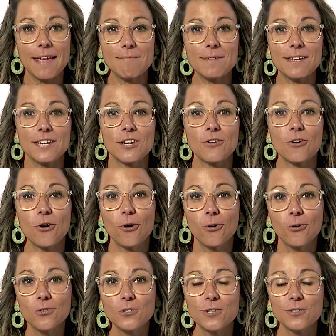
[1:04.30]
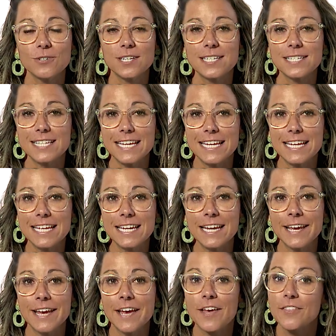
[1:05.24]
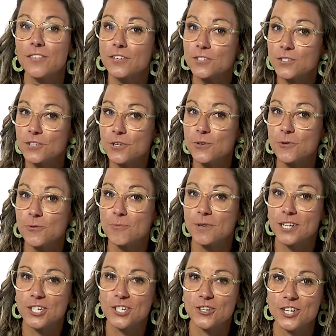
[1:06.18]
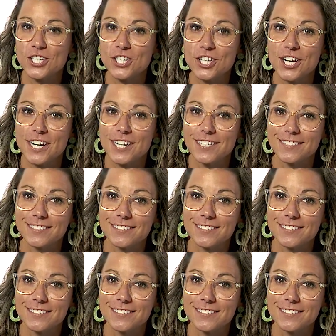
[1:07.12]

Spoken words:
and meet Nicole Unice in the Zoom green chair.